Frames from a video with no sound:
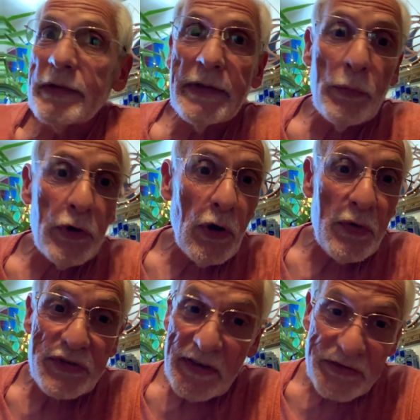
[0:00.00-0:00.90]
they weren't
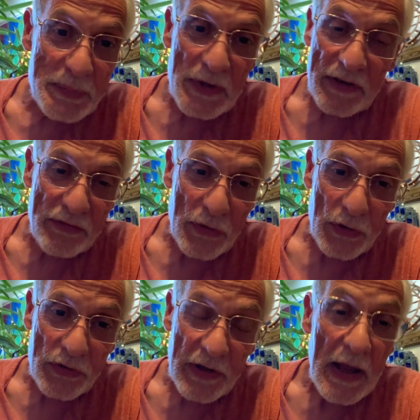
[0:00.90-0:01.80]
always comfortable at
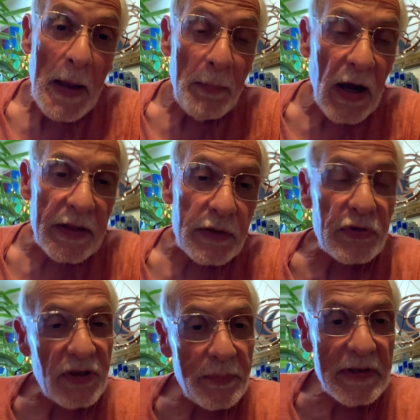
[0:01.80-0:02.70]
first, but there
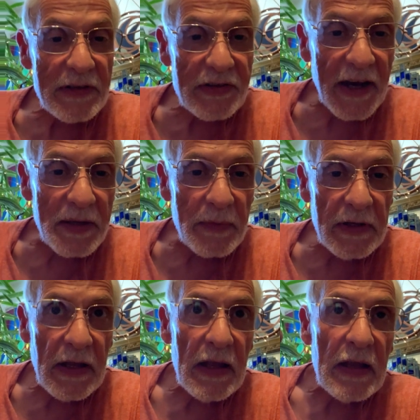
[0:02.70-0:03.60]
was something inside of
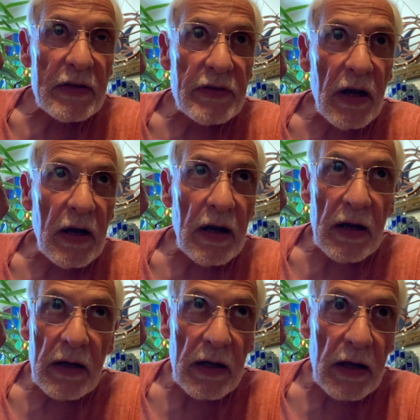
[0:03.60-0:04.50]
me,
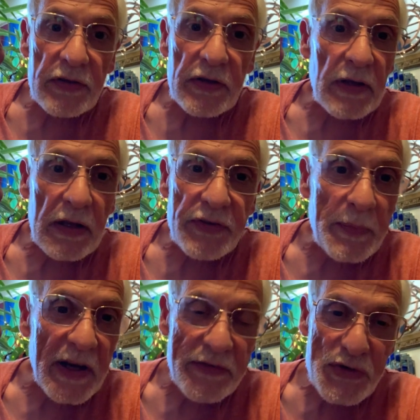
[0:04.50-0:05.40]
some
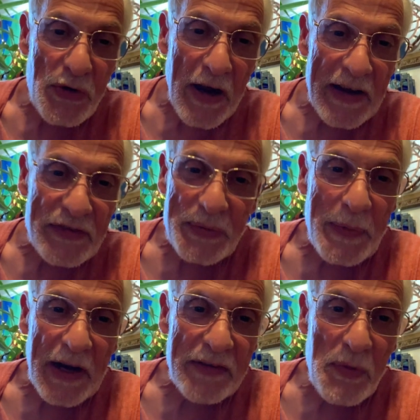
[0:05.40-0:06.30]
kind of a drive, some
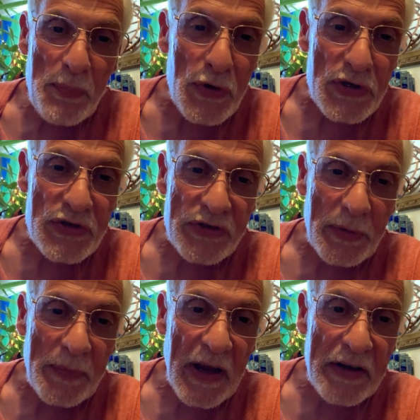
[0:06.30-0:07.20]
kind of a push,
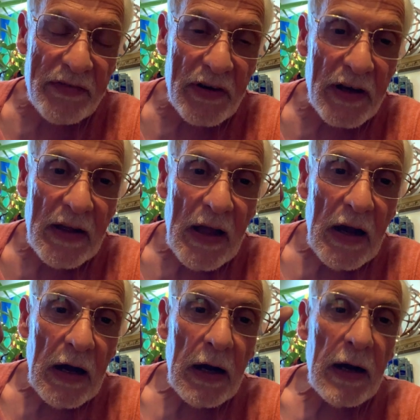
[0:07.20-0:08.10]
some kind of a
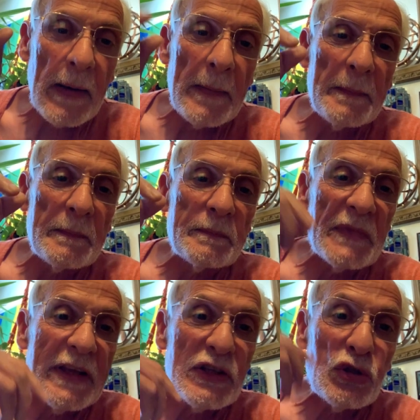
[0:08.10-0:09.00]

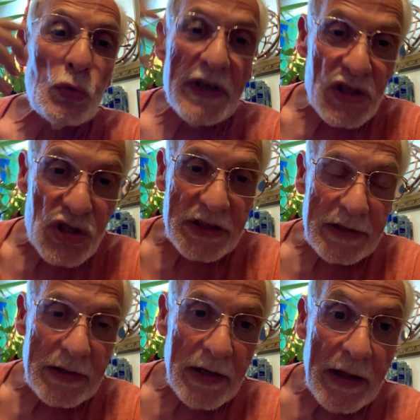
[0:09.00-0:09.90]
intuition